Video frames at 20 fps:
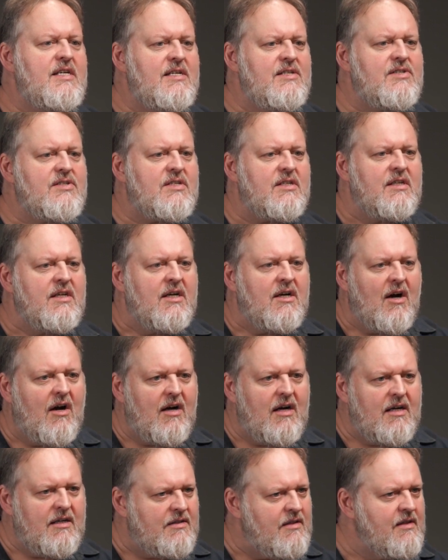is
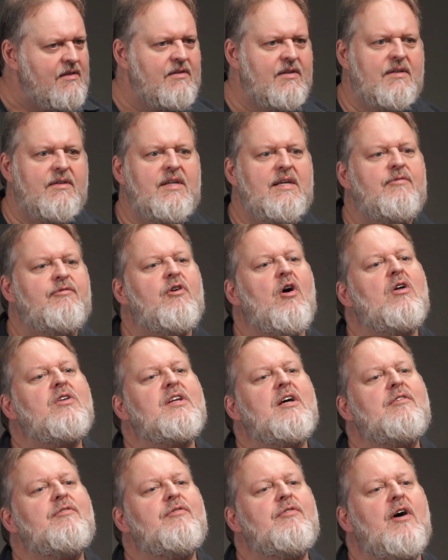the
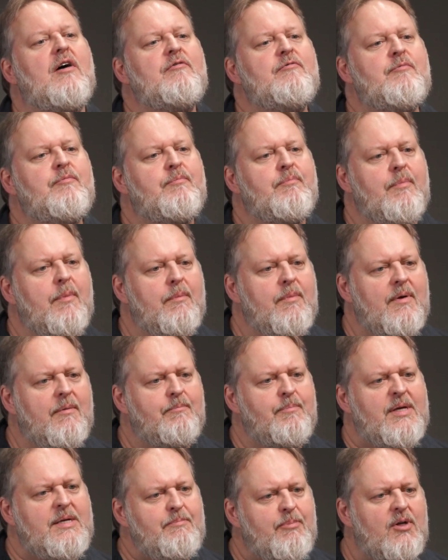fault of
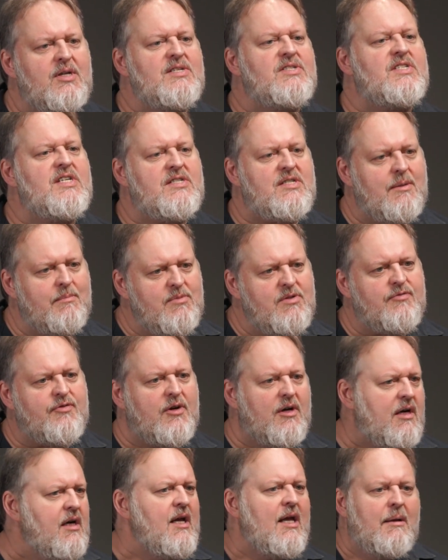people and systems
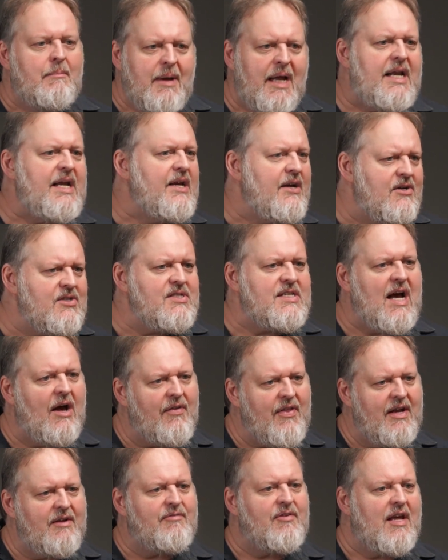for many years
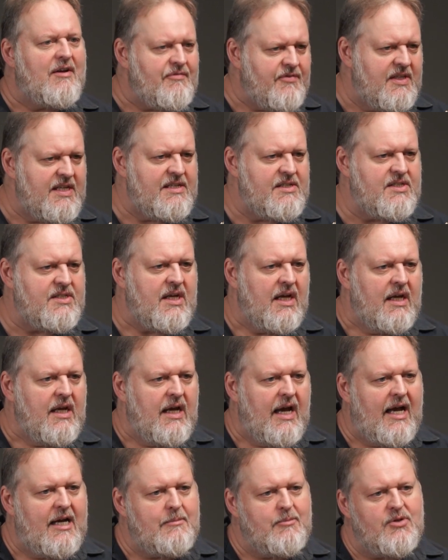now that have left
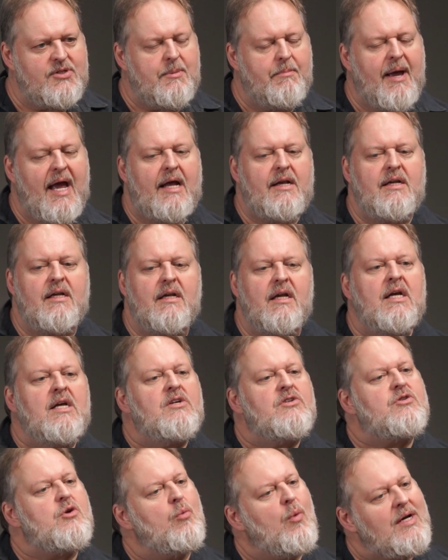these animals abandoned.
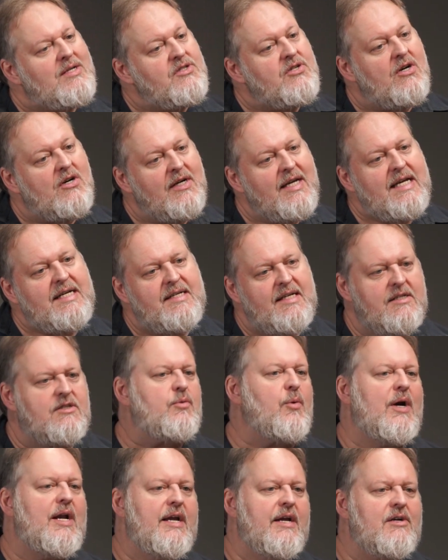So what Turkey
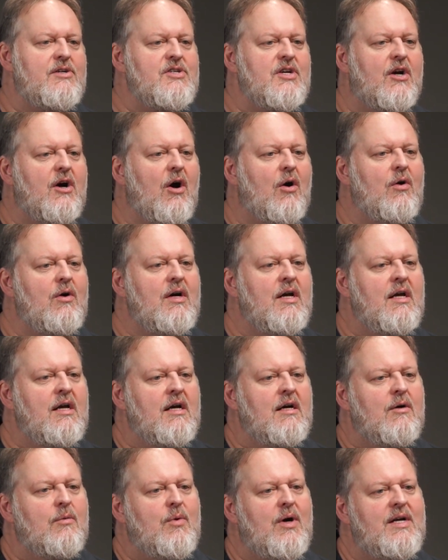did 20 years ago
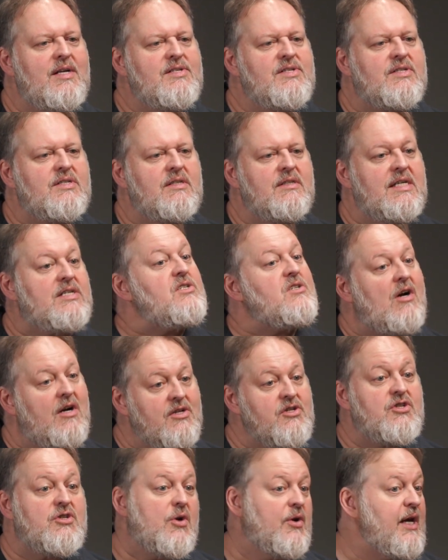was they
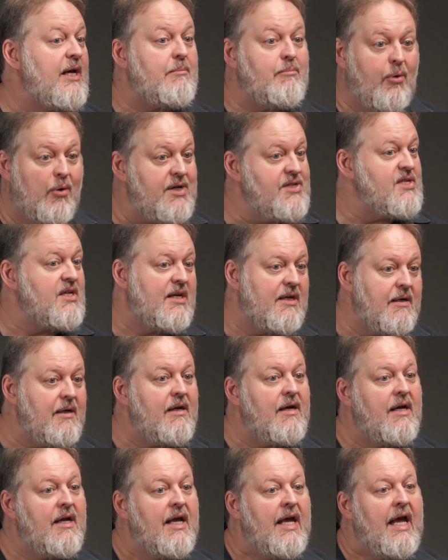started shooting and
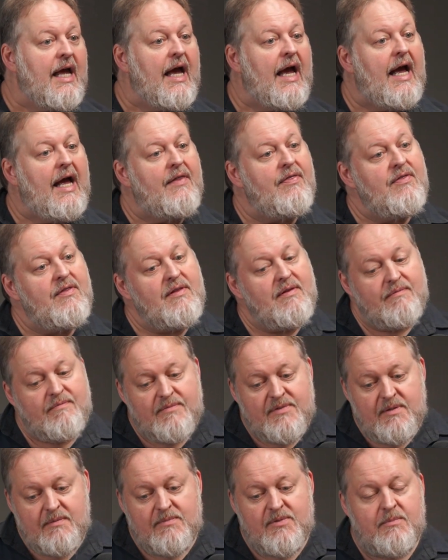poisoning.
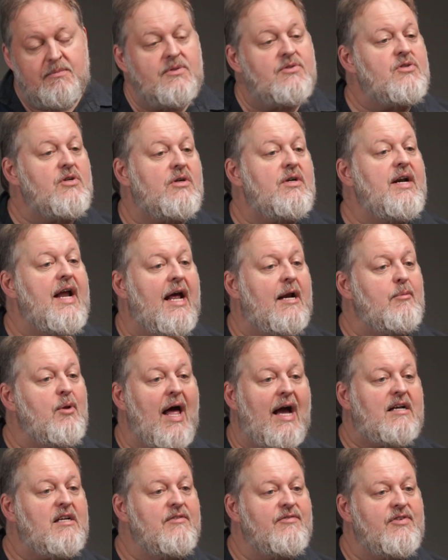And certain
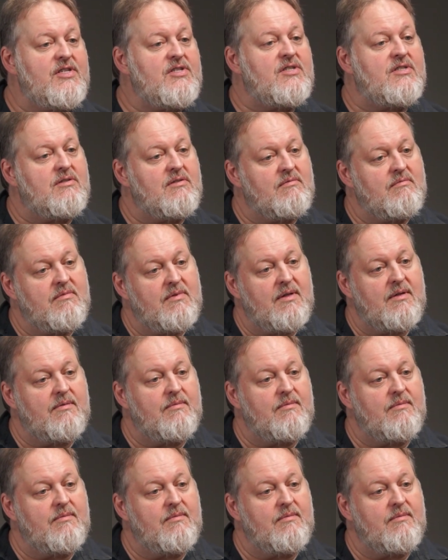animal activists